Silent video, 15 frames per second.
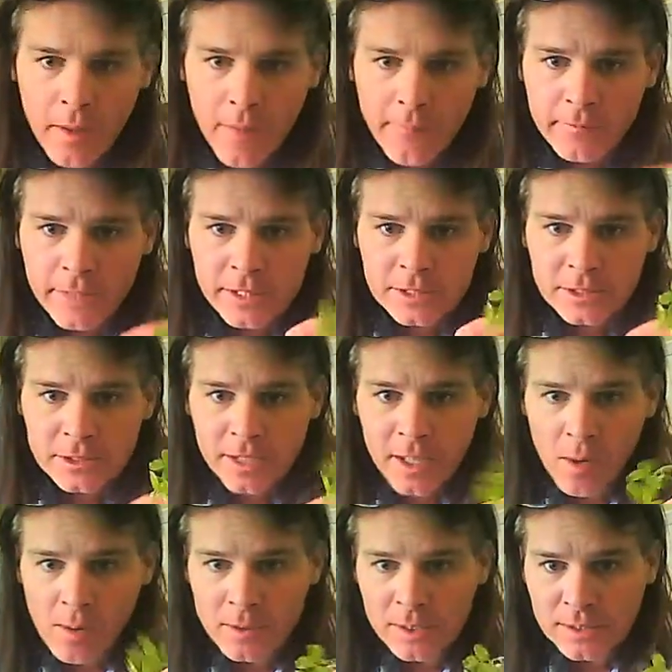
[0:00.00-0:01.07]
found this thing that
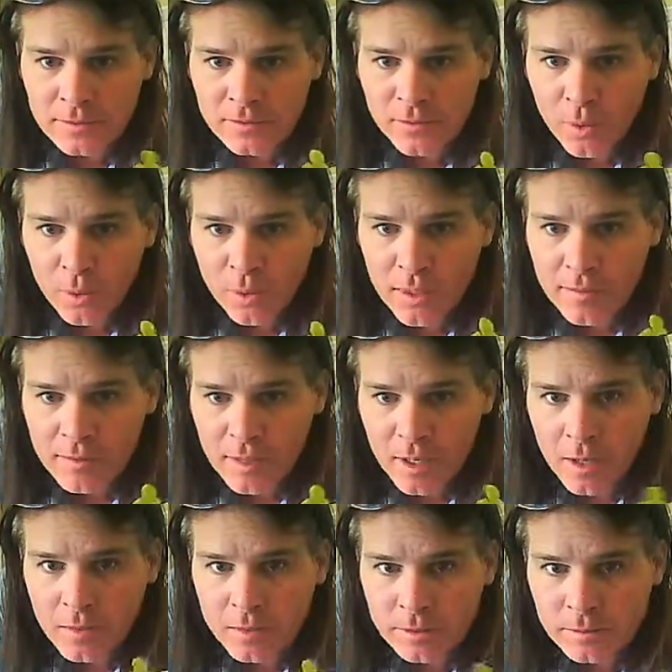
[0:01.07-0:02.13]
looks like 4-leaf
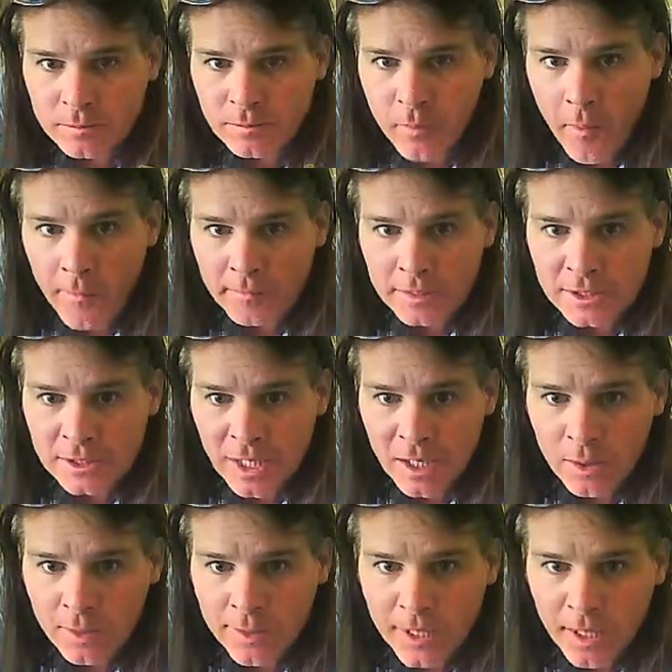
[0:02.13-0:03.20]
clover, but it's got
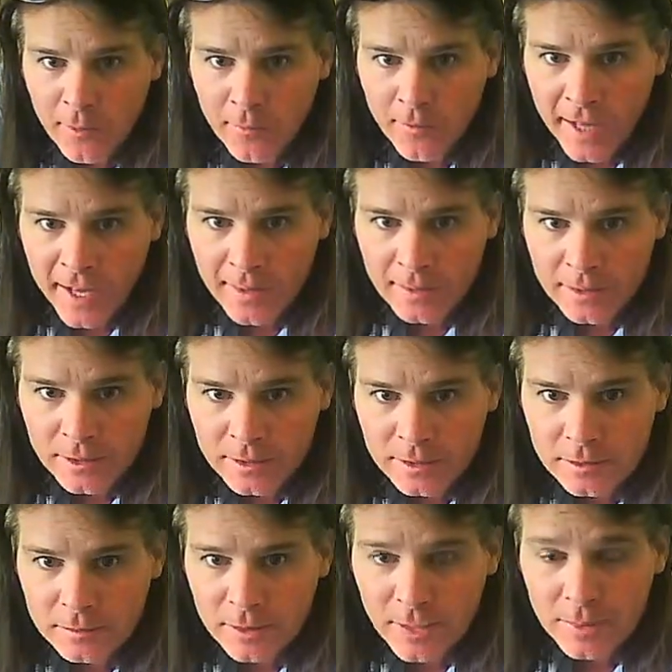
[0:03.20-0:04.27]
little yellow flowers on it.
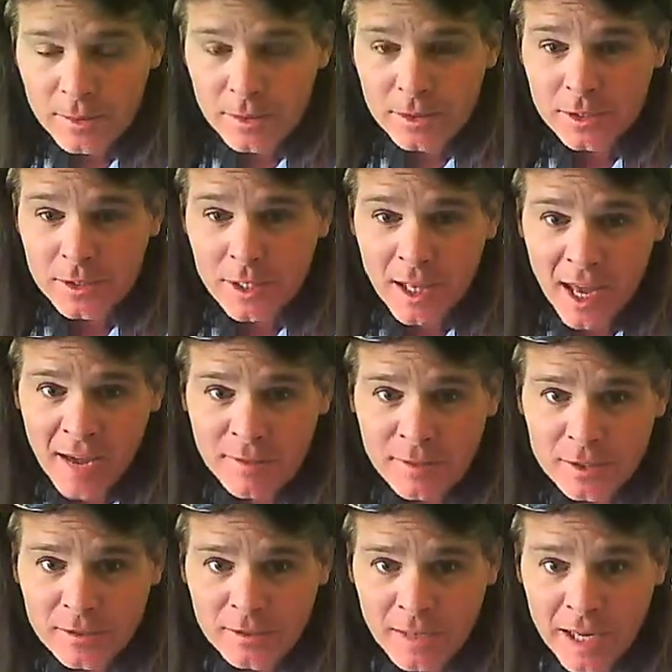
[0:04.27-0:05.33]
Sometimes you'll see
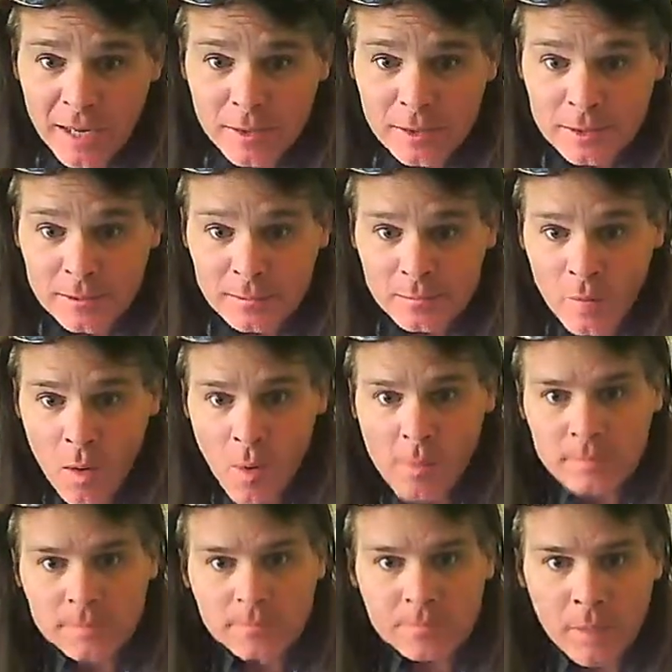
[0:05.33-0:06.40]
lavender flowers,
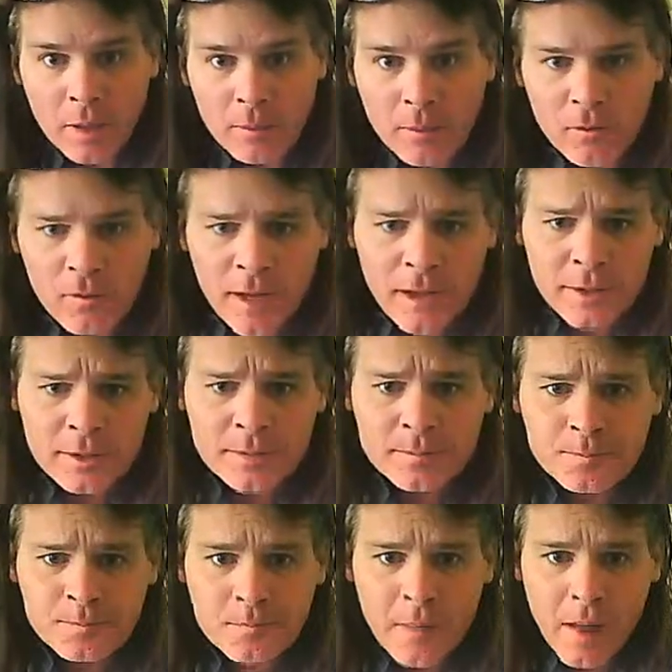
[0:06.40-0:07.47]
purple flowers.
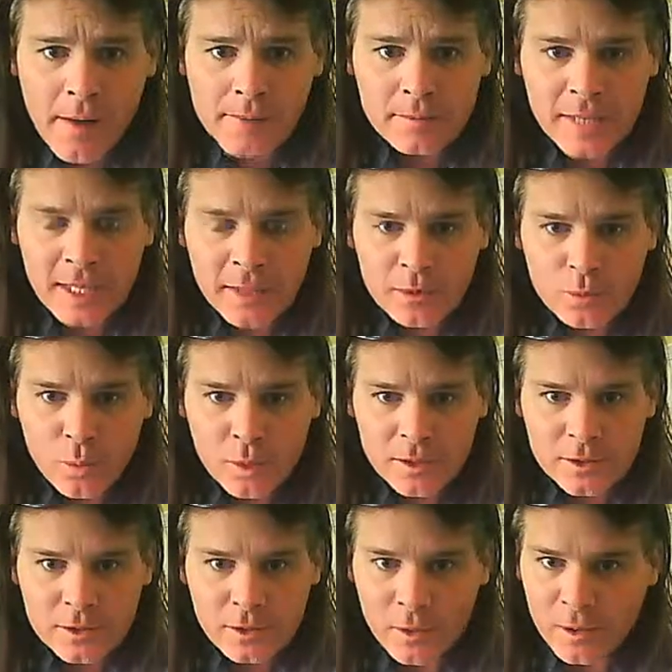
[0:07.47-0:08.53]
That is wood
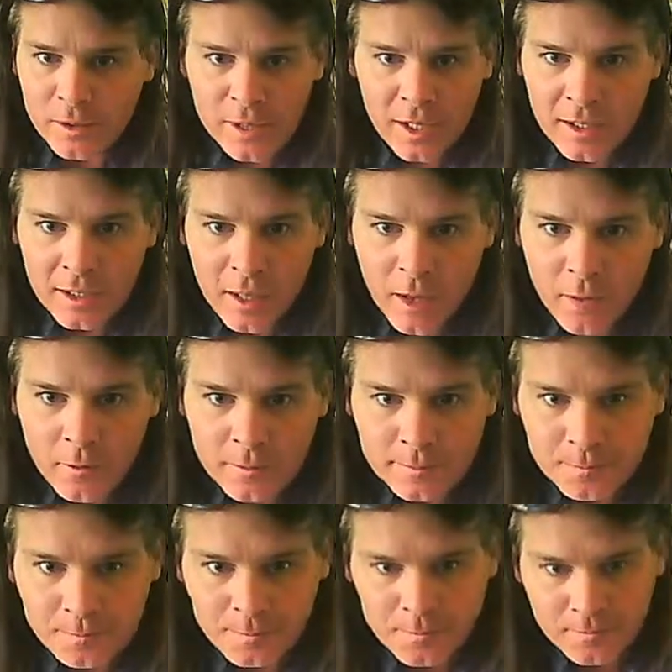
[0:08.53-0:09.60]
sorrel, not clover,
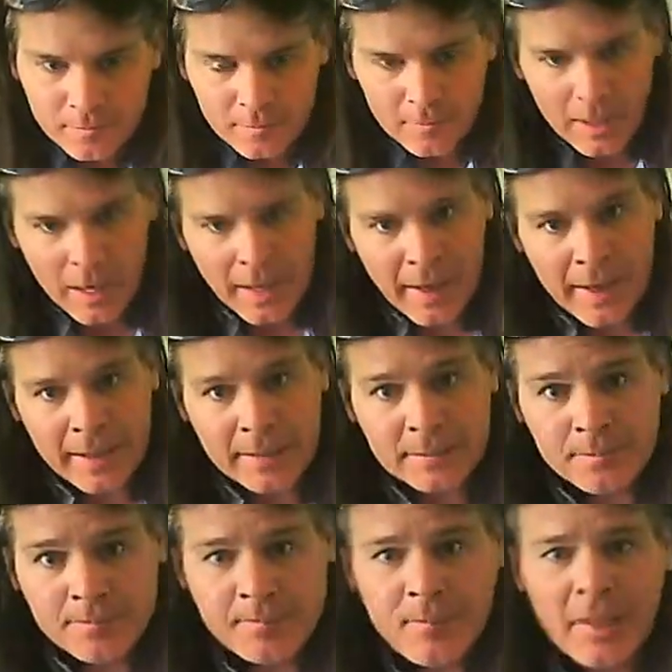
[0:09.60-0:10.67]
and
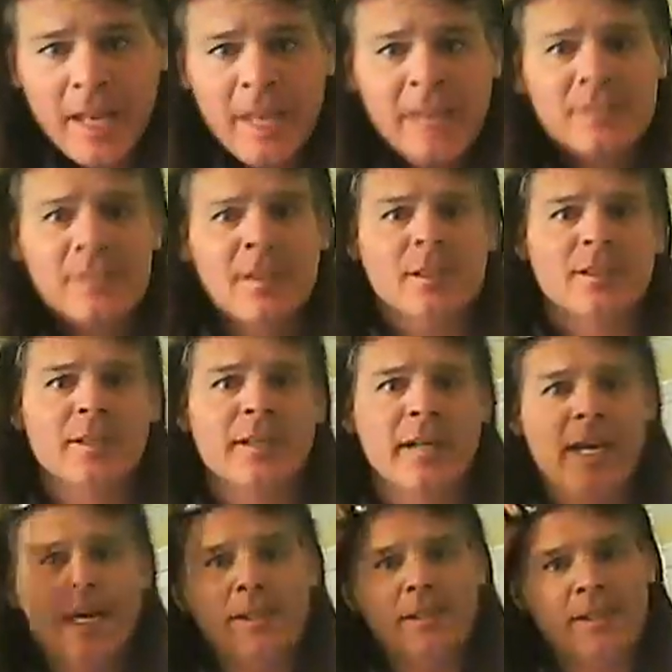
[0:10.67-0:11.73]
it has oxalic
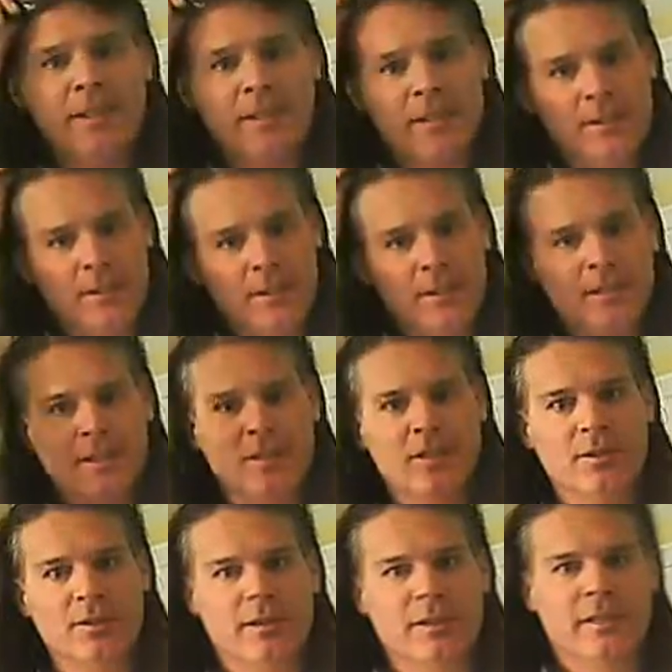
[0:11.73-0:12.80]
acid in it, just like
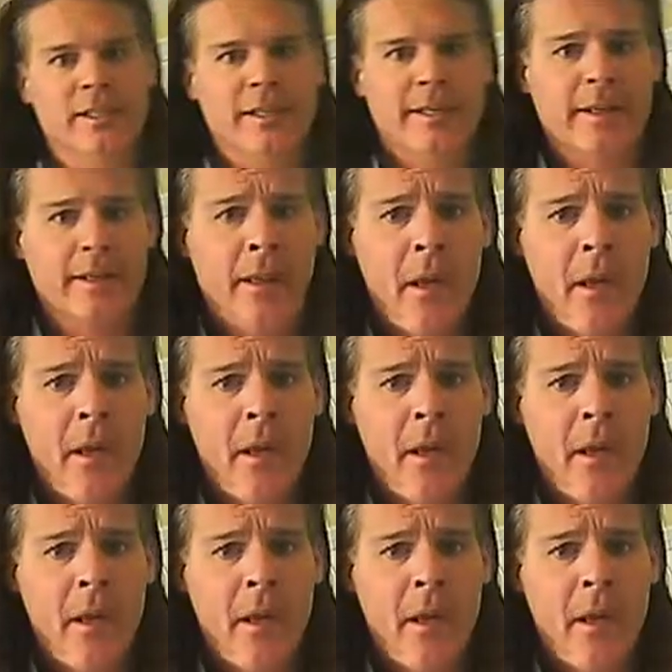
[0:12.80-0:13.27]
you'd see in